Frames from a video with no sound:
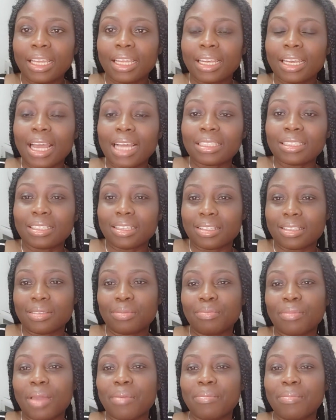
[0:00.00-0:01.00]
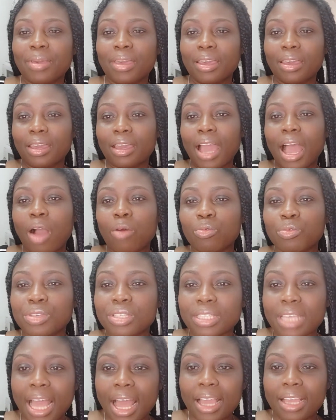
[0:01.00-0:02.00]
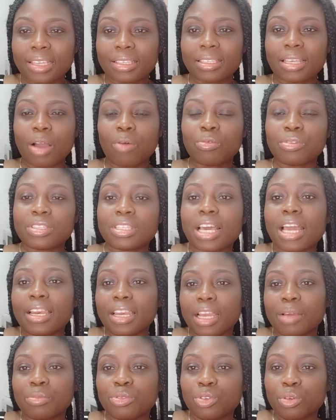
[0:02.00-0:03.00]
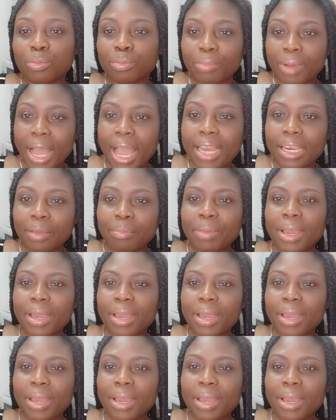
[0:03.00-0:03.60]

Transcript: That is maybe Awusa, it's Awusa name, tubani.